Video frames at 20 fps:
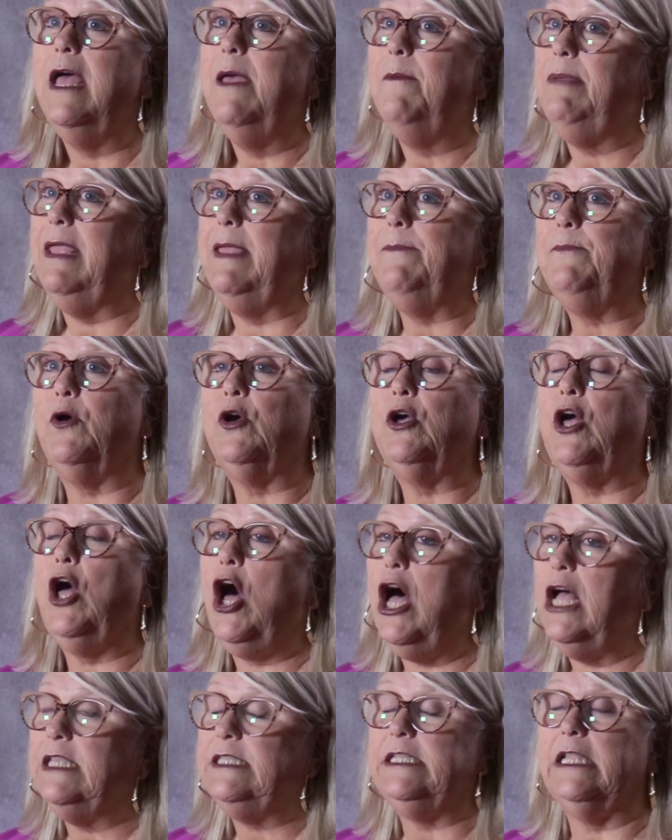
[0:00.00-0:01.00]
People
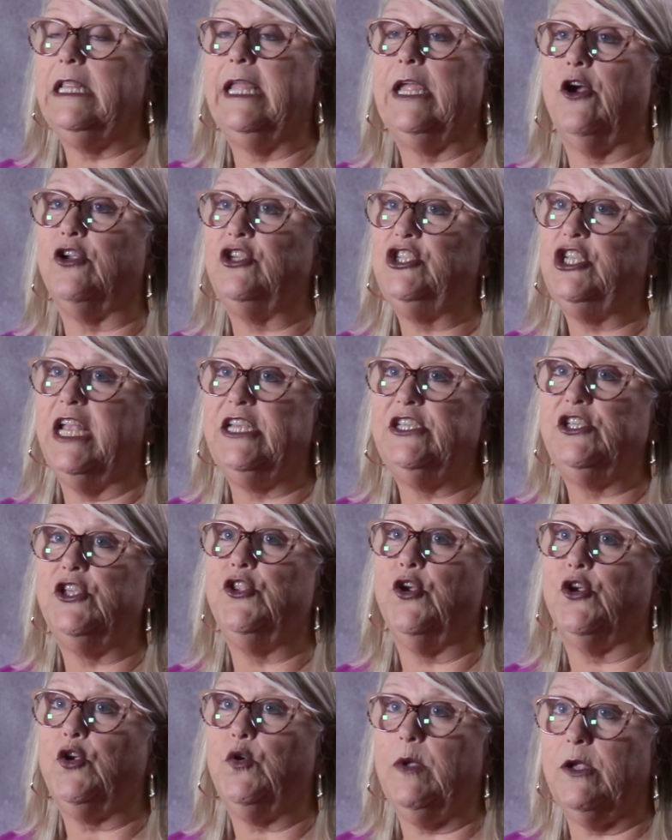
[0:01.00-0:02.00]
constantly are changing
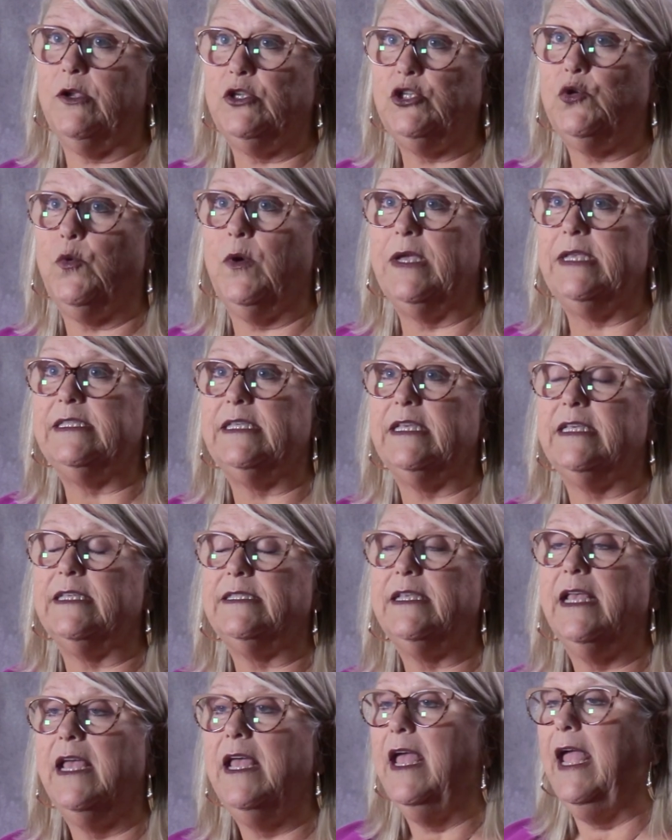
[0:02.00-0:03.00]
their career
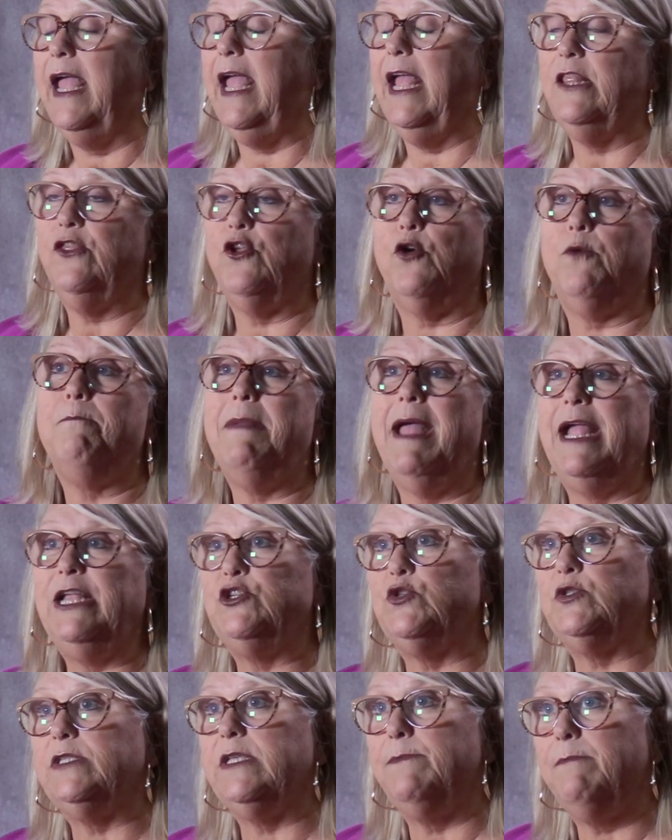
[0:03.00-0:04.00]
choices and their
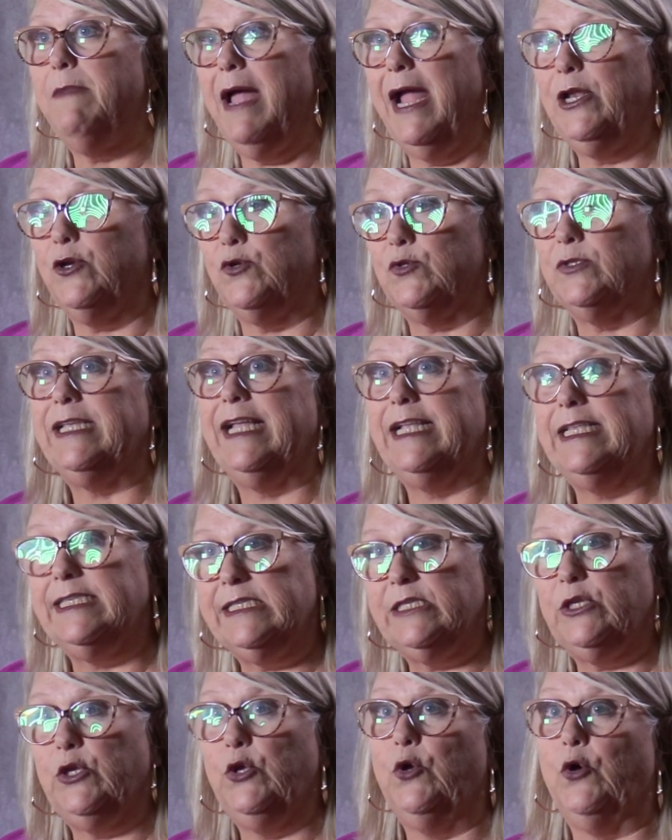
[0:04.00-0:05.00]
majors and minors in
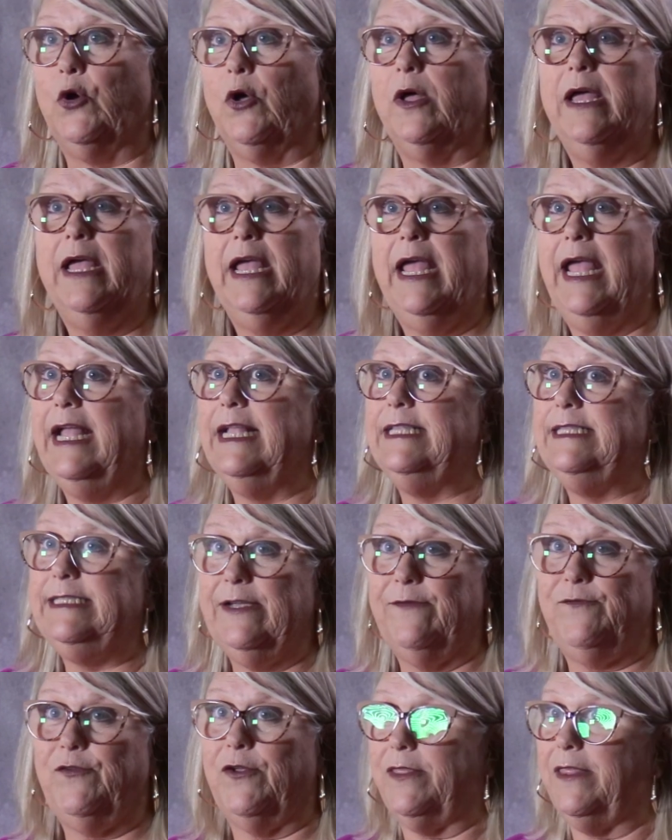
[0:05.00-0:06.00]
school and
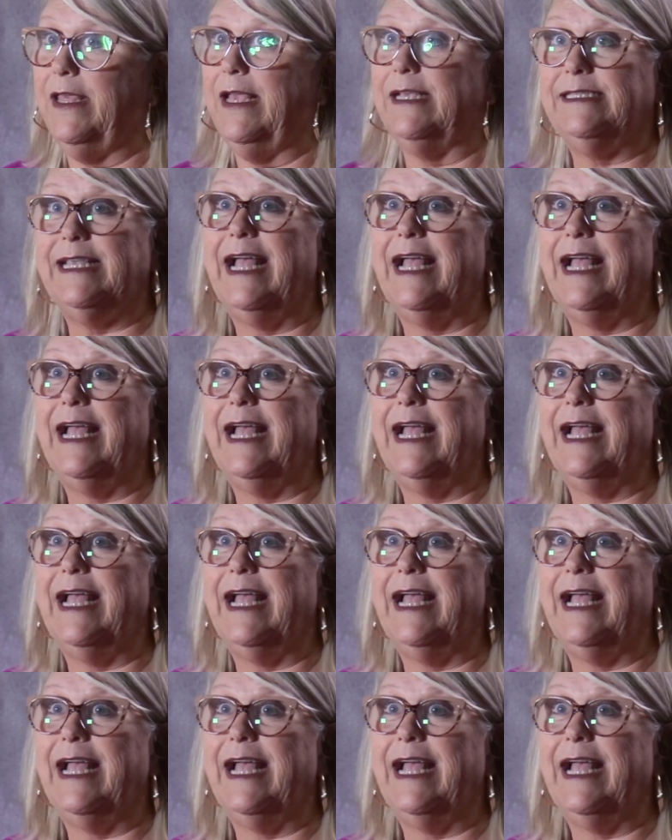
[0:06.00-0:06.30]
different things.